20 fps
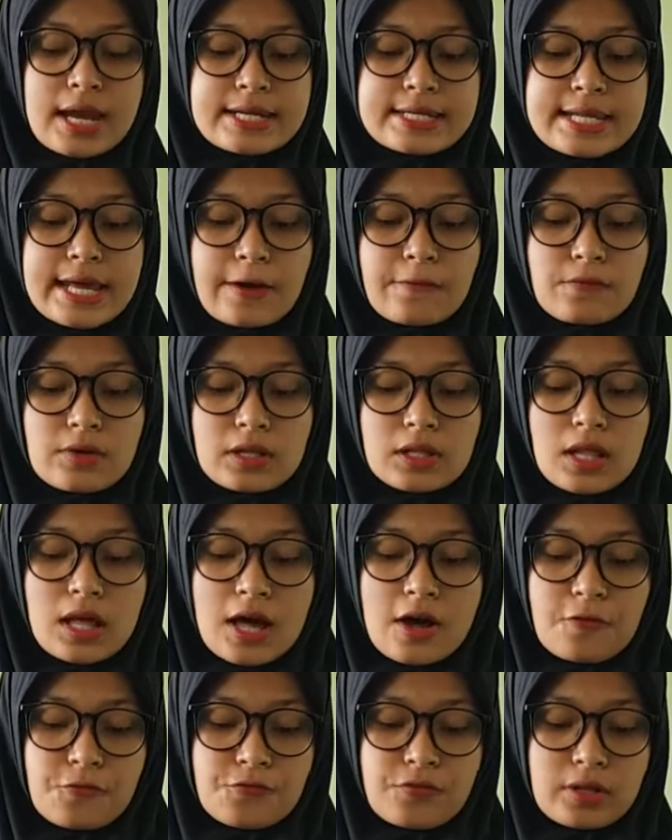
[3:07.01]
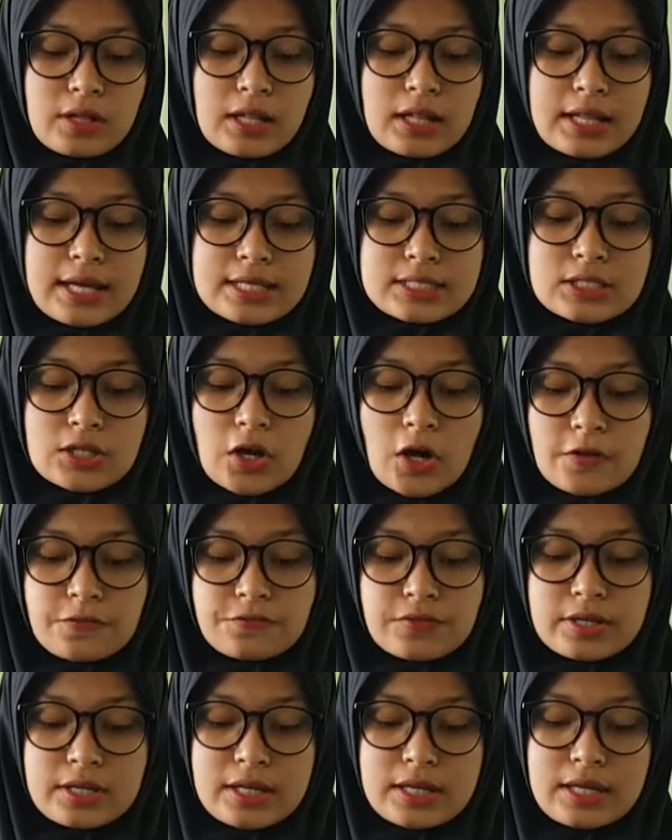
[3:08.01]
they will feel less
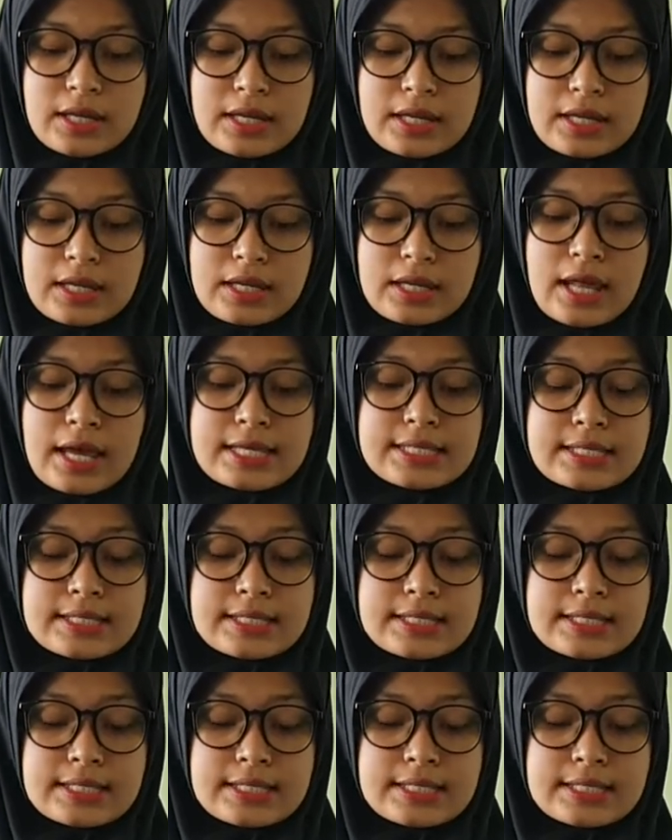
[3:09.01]
confident in